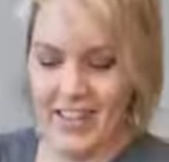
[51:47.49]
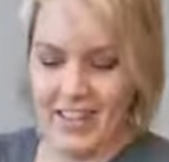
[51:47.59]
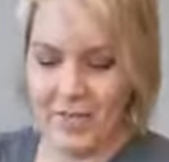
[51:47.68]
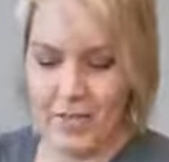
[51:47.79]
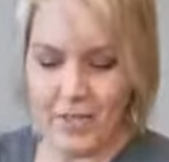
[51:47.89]

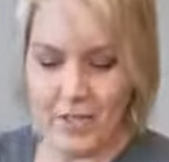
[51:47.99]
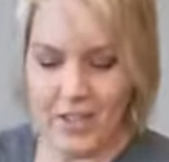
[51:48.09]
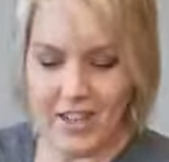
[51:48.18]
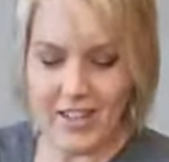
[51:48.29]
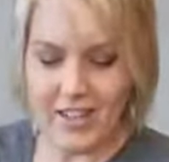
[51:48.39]
for the
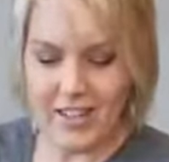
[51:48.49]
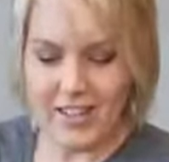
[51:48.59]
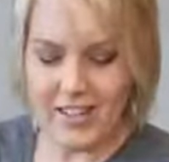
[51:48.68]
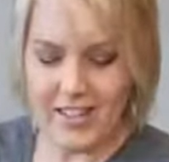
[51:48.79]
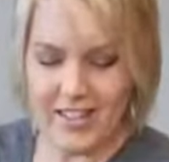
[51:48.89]

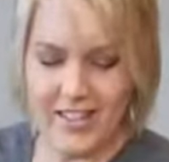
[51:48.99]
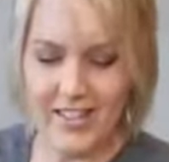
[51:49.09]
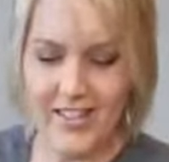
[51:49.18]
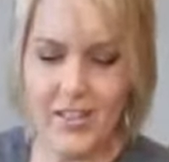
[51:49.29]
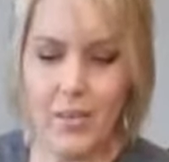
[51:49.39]
stars.
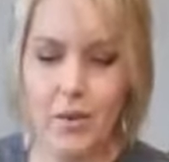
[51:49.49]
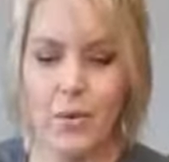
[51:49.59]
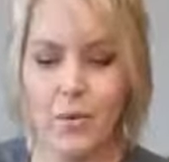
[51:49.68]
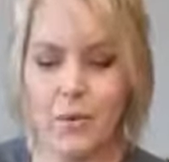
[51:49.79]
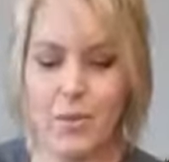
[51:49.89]

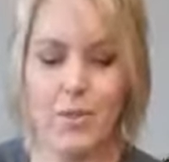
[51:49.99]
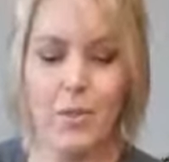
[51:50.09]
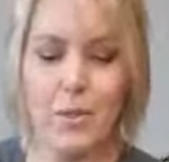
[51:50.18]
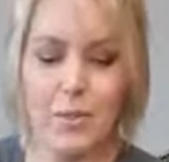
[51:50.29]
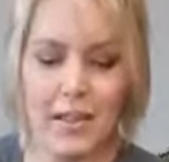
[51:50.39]
So
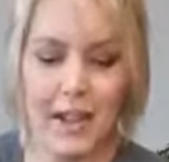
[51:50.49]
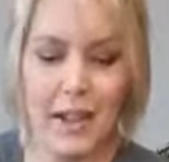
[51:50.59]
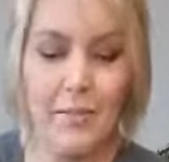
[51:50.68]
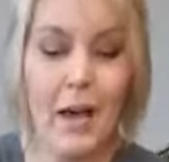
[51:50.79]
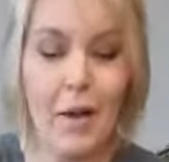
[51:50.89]
tulip
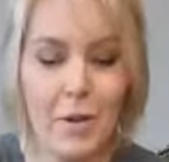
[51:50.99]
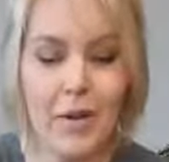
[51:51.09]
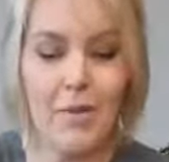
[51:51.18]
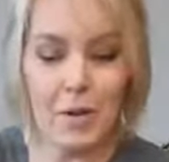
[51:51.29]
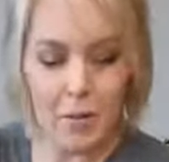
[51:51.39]
time. How many
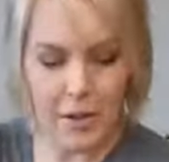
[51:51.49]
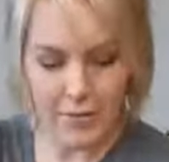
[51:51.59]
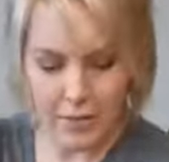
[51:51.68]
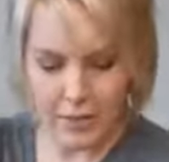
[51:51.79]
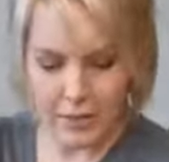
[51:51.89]
of you are ready
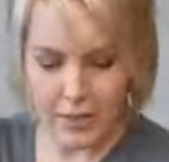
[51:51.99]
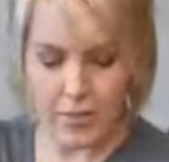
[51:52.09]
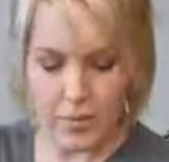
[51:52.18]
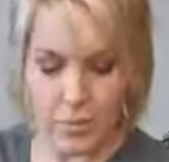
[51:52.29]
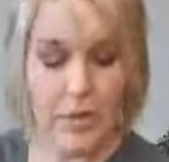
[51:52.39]
for
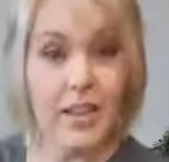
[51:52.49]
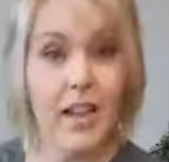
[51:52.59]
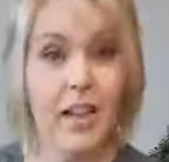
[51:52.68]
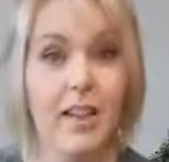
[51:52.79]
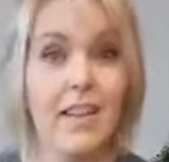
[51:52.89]
tulips? Really?
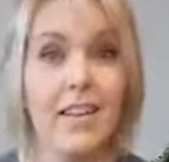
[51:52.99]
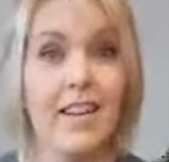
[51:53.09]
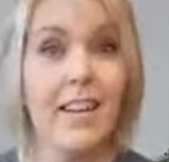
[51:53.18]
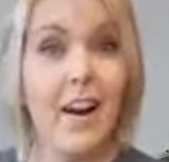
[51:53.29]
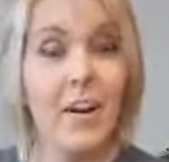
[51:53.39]

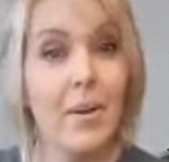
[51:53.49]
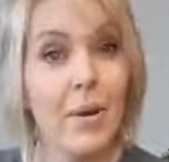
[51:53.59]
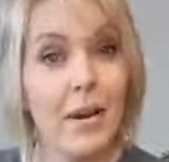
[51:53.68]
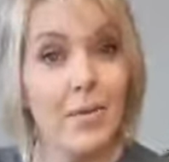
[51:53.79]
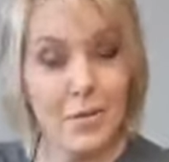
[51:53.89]
Are you
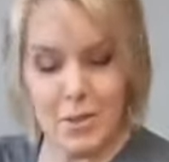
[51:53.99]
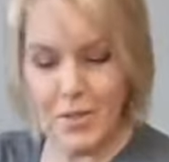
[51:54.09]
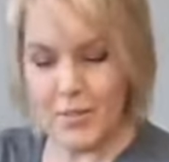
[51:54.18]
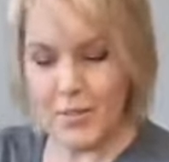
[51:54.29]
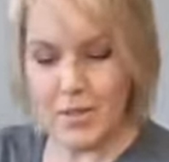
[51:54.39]
ready for
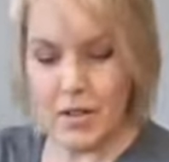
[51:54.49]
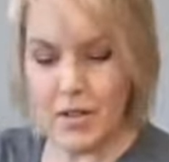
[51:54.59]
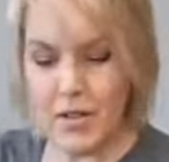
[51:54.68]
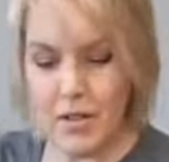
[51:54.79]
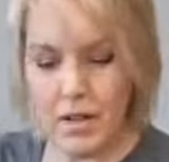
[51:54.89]
tulips? I'll
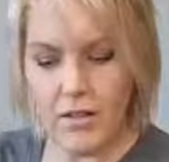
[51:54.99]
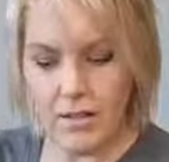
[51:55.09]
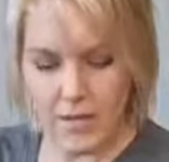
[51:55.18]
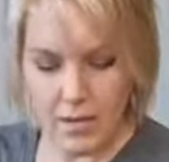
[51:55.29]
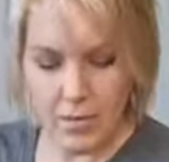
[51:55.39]
call and
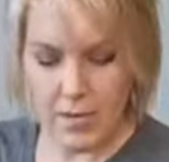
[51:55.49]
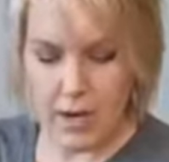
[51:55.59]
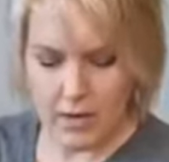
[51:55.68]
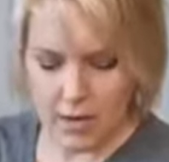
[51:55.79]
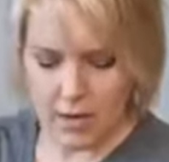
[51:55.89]
see where
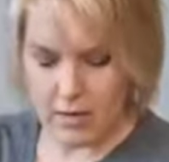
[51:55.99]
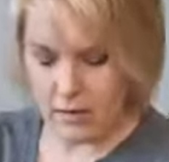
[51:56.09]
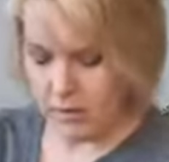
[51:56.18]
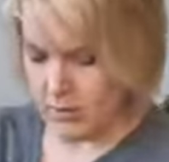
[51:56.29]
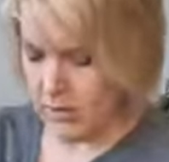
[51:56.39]
mine are.
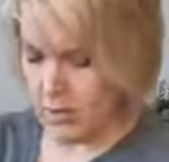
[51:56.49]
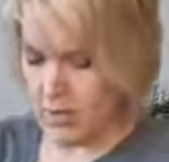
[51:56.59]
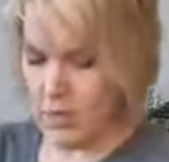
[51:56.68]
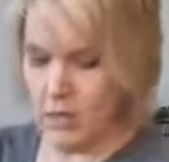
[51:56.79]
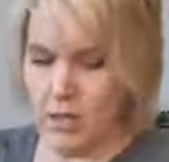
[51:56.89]

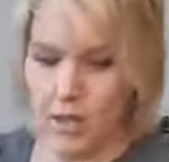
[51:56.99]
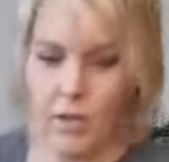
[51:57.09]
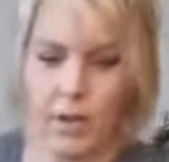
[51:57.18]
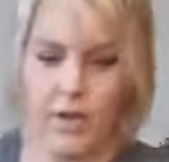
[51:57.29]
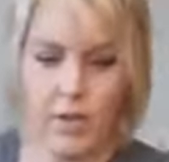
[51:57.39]

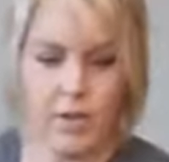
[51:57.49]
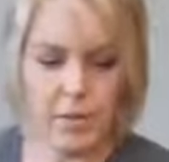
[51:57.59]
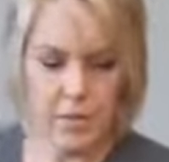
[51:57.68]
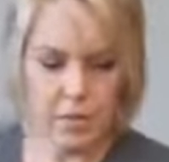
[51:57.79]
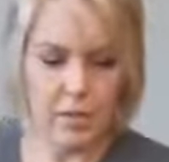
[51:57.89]
We have all our
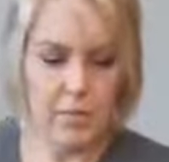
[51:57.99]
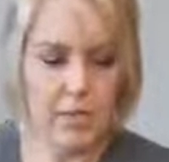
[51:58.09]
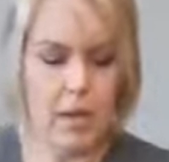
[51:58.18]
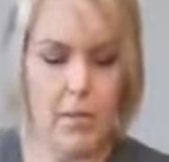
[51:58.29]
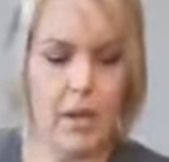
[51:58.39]
tulips
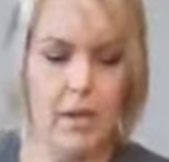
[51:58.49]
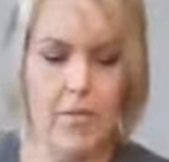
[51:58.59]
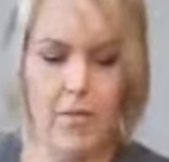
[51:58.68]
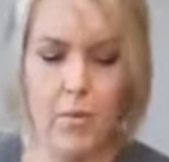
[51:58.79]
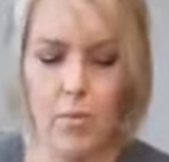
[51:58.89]
coming
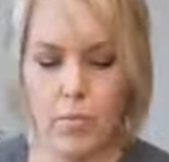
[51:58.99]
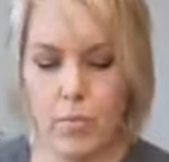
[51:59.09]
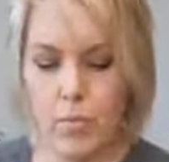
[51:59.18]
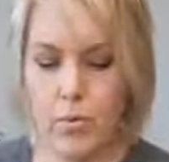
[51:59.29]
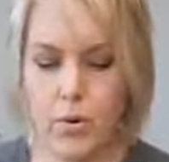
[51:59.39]
from
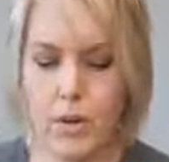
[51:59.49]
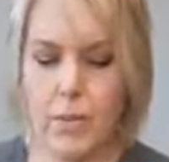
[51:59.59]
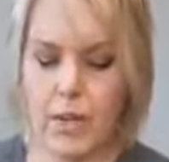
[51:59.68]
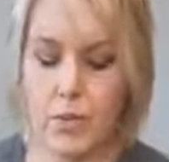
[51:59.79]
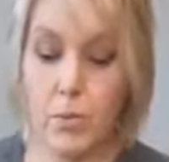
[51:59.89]
pretty
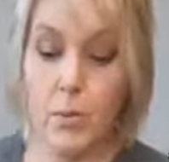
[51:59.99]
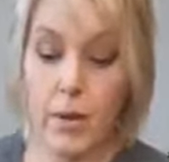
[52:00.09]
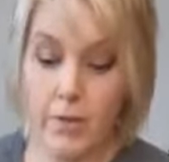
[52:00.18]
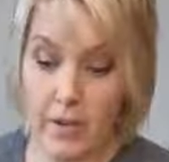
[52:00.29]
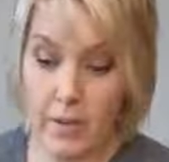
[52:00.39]
much
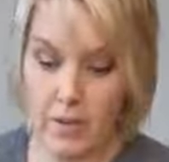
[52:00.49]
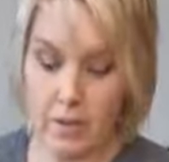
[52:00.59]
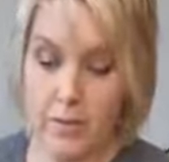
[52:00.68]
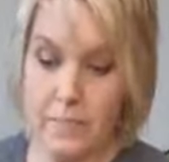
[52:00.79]
one vendor.